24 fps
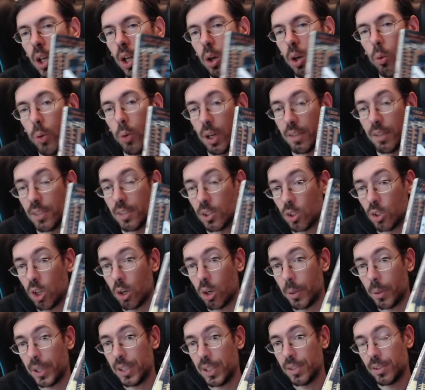one of the
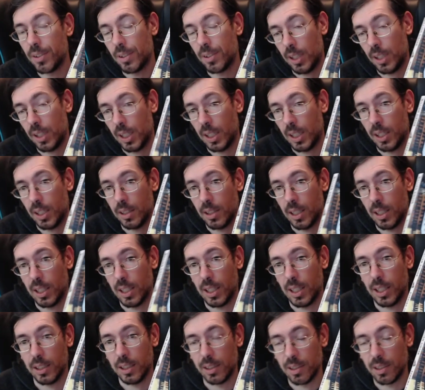stories in
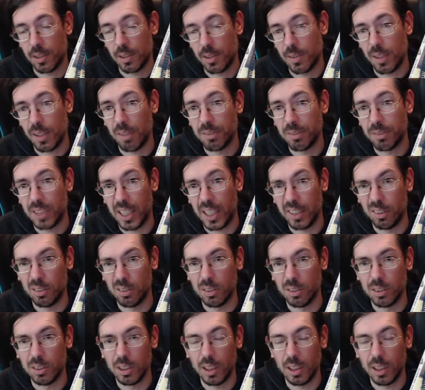the self-titled